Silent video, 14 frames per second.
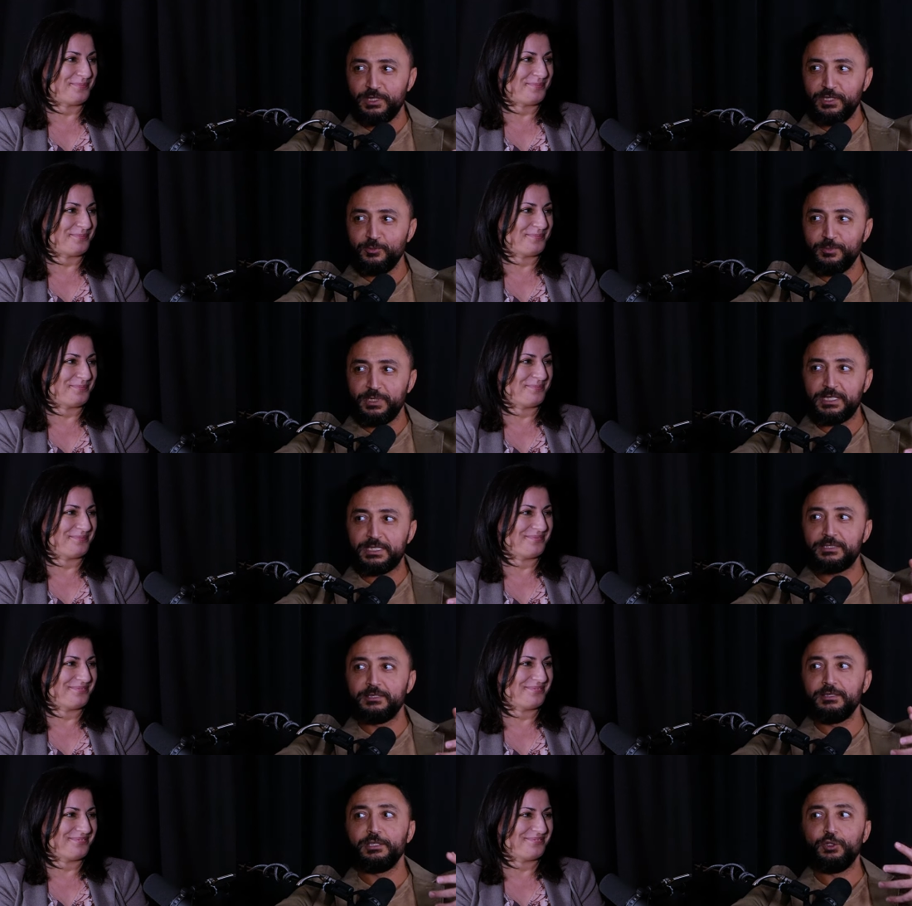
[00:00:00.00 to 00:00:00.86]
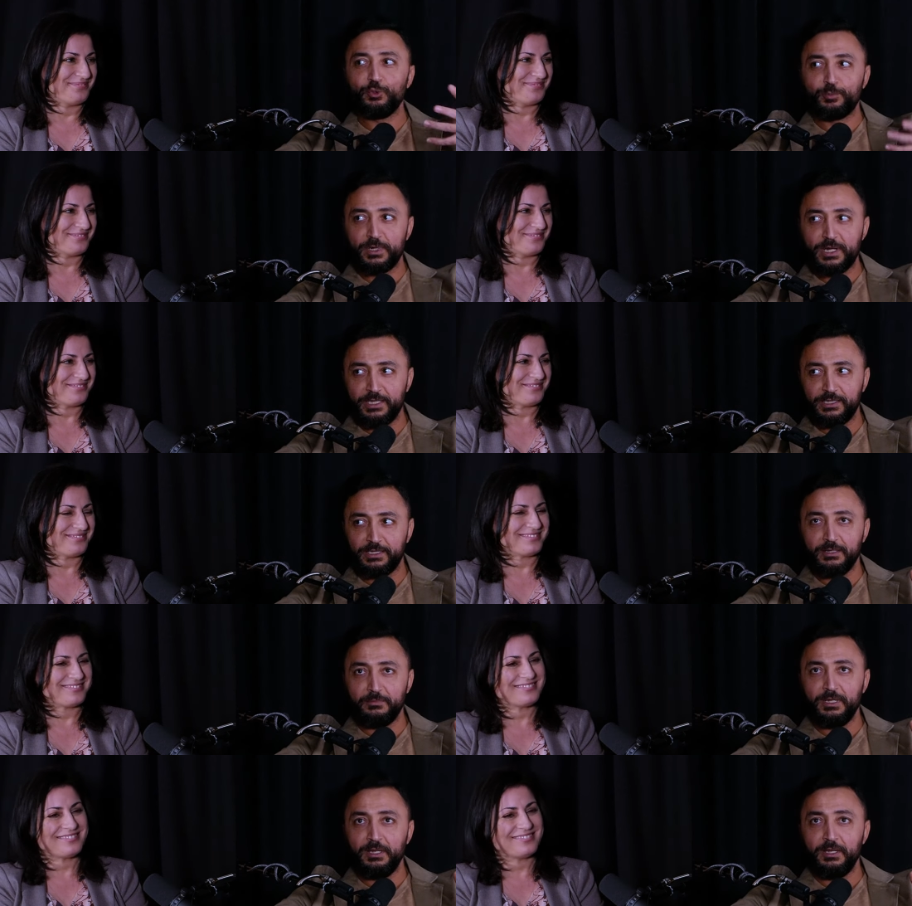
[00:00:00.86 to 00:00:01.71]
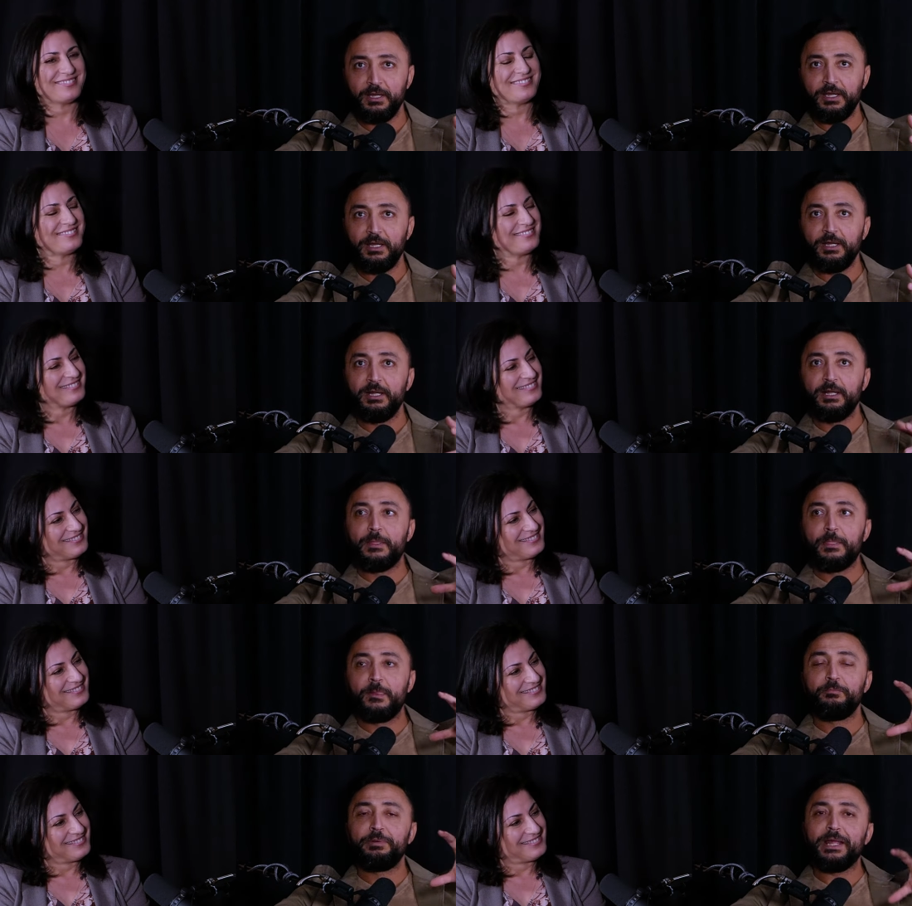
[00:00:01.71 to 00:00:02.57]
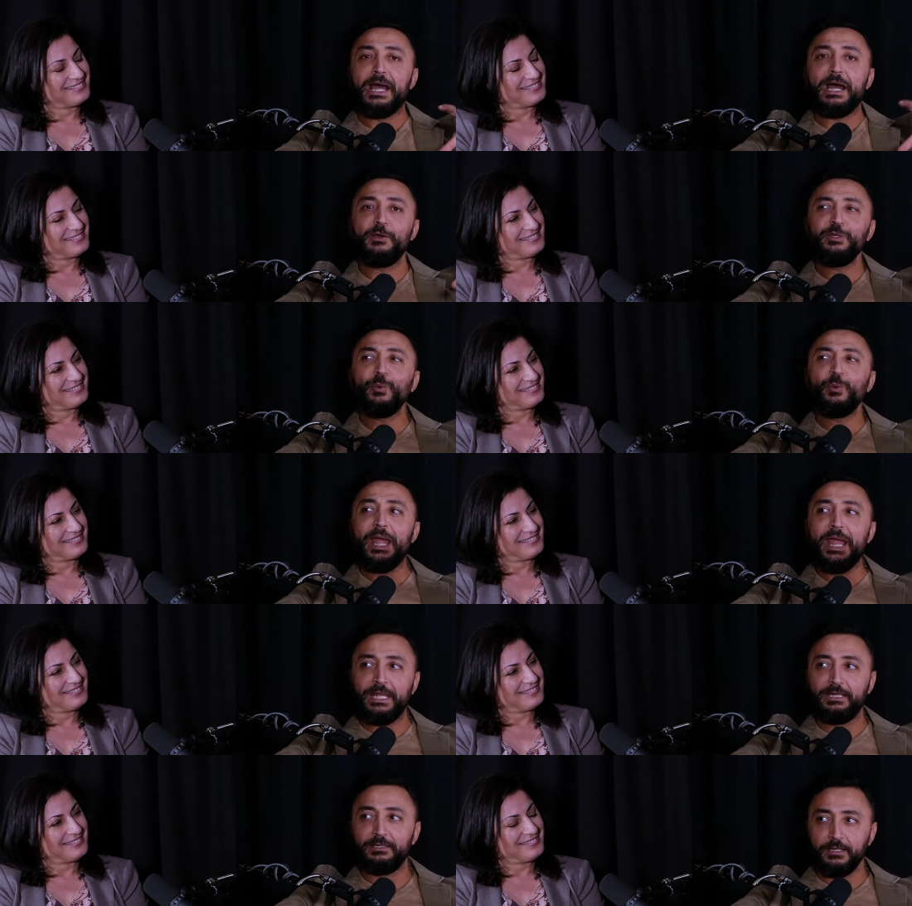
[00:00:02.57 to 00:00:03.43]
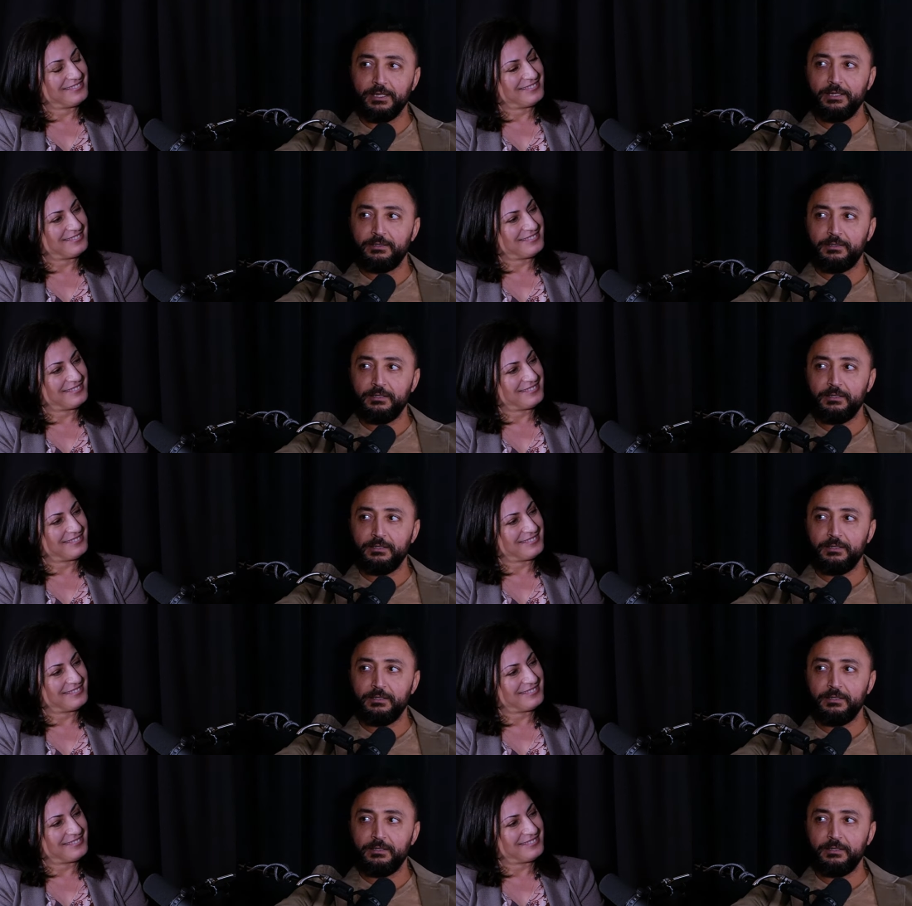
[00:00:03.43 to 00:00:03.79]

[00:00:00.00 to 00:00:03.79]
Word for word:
Speaker 1: you because you brought them. But how you handle it